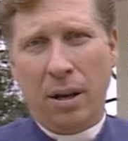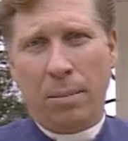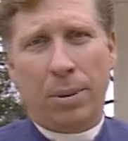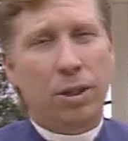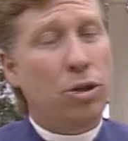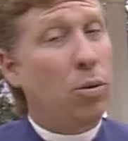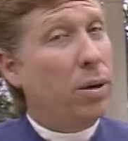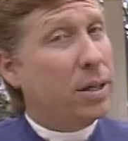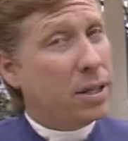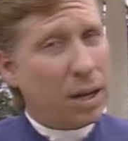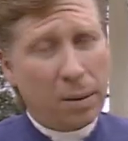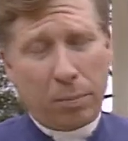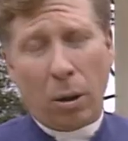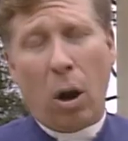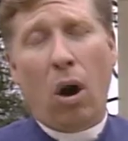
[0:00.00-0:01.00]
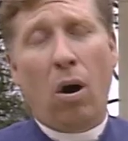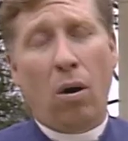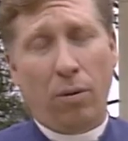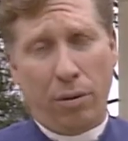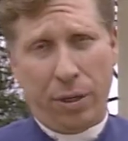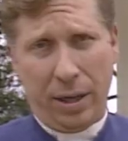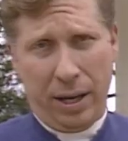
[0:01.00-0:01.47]
but to accept
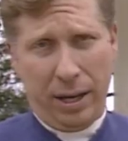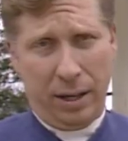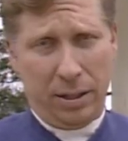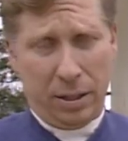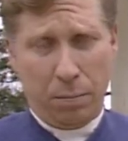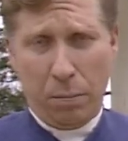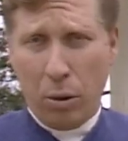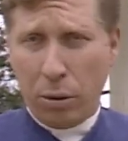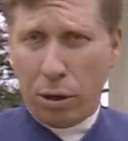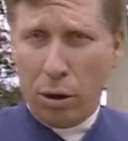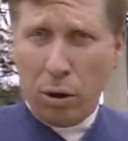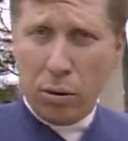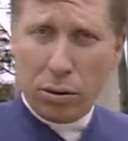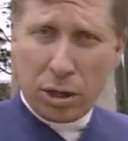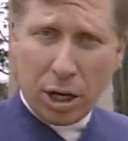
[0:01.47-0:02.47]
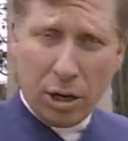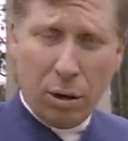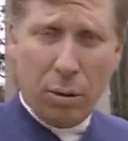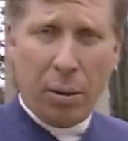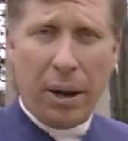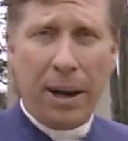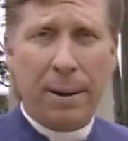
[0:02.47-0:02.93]
all things, both those that
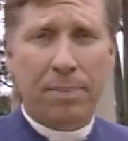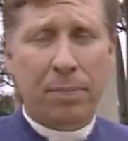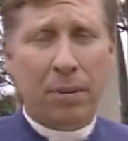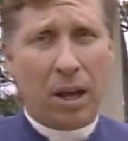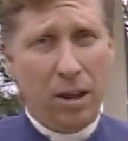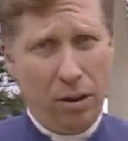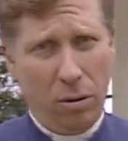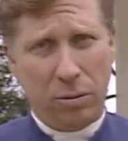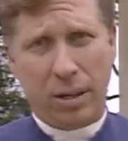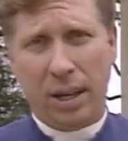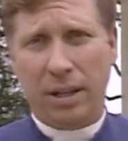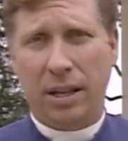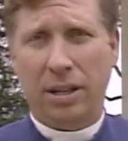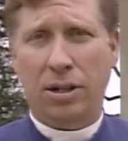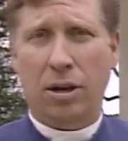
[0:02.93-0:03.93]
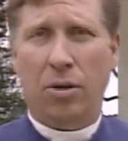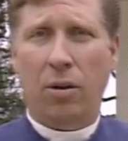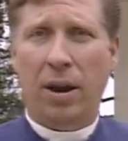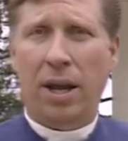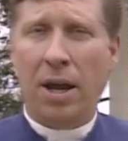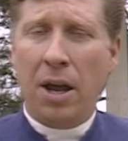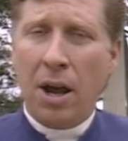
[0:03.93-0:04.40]
agree and those that
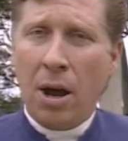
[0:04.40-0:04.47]
disagree,